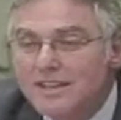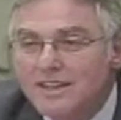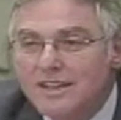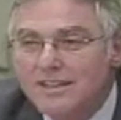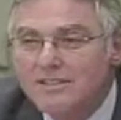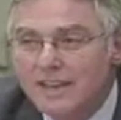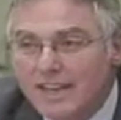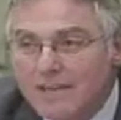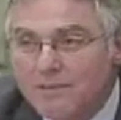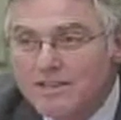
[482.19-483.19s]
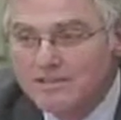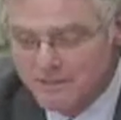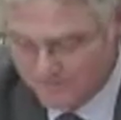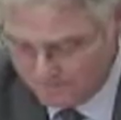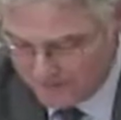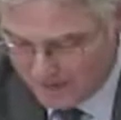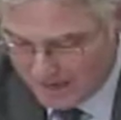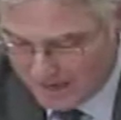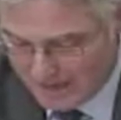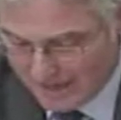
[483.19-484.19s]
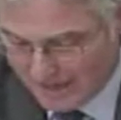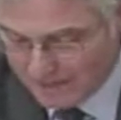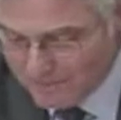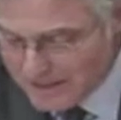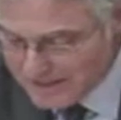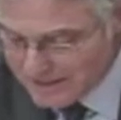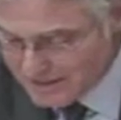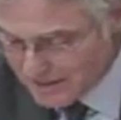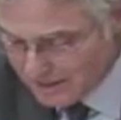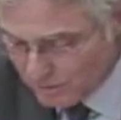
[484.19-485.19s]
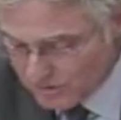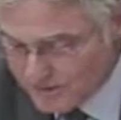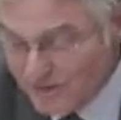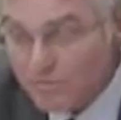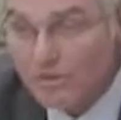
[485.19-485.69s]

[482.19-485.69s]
14,423 files relating to cannabis,